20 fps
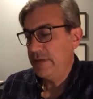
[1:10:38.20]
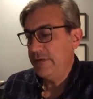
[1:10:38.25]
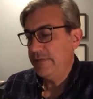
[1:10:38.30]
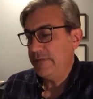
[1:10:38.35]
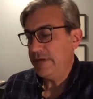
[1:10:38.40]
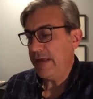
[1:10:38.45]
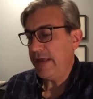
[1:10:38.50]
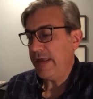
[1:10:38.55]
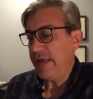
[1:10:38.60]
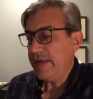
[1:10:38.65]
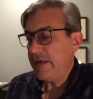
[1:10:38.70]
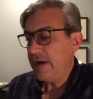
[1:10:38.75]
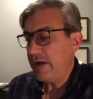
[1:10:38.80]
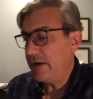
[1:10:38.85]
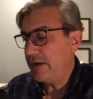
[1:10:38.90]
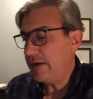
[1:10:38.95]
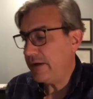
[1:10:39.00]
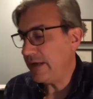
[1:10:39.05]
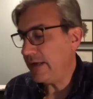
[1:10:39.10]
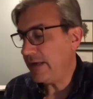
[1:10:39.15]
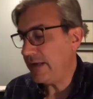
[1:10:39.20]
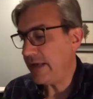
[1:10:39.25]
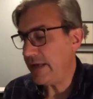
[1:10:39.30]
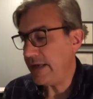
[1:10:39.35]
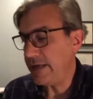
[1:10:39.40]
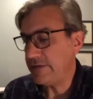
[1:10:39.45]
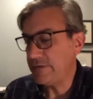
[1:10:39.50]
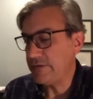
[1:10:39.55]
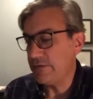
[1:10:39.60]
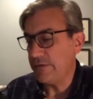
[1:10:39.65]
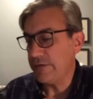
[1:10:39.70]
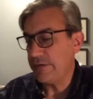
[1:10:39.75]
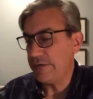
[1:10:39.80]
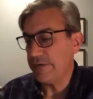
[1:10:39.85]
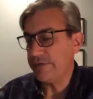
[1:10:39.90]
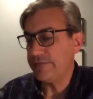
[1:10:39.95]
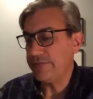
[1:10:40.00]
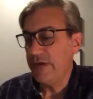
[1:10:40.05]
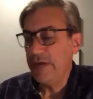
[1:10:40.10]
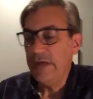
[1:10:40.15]
to NRA
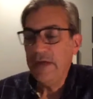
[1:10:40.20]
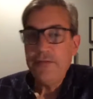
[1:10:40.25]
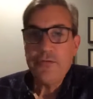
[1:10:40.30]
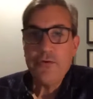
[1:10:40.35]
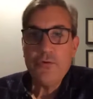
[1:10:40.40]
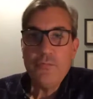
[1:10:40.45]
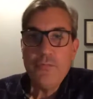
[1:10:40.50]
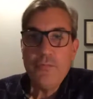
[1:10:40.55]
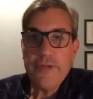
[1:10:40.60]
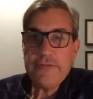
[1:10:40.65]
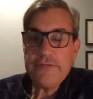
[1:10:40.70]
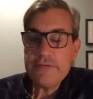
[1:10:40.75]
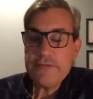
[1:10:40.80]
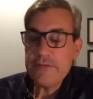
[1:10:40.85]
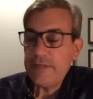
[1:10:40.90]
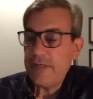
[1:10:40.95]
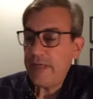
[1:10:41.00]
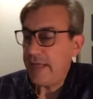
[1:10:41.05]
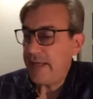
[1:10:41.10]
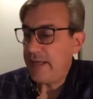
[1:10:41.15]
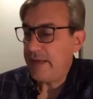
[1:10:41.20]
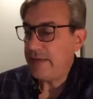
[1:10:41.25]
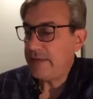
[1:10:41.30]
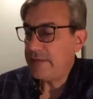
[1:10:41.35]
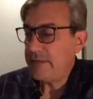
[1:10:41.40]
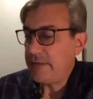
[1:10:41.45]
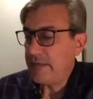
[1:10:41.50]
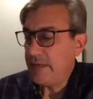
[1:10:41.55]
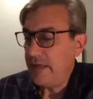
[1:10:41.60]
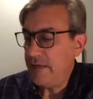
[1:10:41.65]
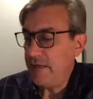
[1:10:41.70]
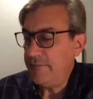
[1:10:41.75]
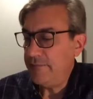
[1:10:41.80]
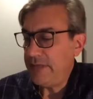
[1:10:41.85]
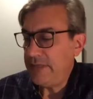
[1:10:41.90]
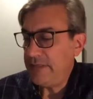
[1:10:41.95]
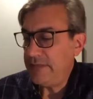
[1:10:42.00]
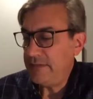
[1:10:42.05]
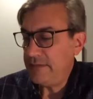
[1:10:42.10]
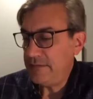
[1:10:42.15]
headquarters, the winter air
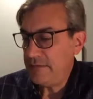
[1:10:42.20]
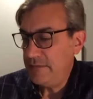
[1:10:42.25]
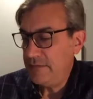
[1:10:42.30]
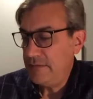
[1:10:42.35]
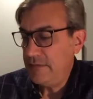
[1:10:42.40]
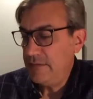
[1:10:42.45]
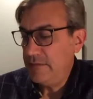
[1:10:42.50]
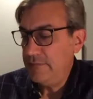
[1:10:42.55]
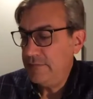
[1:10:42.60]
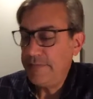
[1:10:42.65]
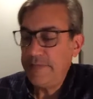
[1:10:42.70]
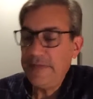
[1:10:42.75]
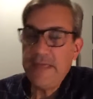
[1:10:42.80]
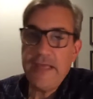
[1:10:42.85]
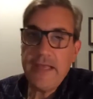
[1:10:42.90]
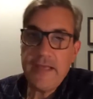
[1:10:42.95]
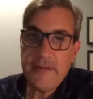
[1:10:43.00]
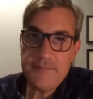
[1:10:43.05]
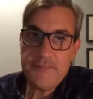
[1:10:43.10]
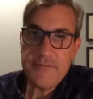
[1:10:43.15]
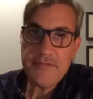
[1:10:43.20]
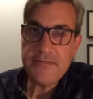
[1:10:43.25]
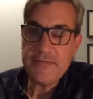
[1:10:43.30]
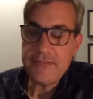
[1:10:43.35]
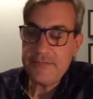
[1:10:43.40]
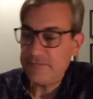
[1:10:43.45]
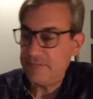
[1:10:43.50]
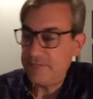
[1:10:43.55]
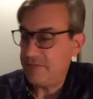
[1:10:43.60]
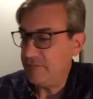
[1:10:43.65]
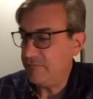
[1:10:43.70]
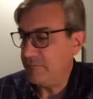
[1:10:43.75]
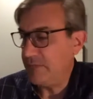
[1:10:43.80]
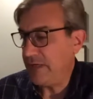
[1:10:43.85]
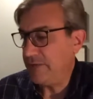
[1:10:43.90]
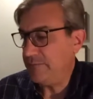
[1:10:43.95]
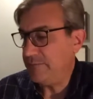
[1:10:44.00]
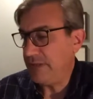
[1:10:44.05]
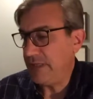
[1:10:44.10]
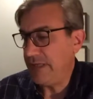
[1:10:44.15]
humming with the emptiness of
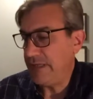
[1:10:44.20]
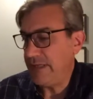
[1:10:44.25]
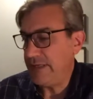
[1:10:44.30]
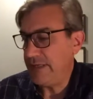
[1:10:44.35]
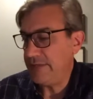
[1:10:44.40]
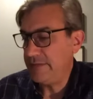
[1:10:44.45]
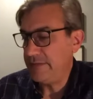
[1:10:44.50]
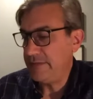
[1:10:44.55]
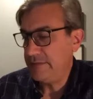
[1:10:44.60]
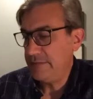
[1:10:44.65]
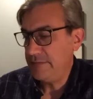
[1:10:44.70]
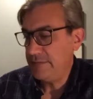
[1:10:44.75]
my plan,